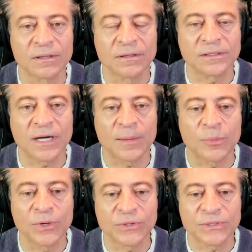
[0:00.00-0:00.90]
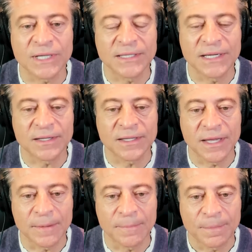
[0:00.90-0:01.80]
the top winners at the end of the
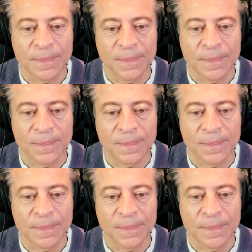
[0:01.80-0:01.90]
game.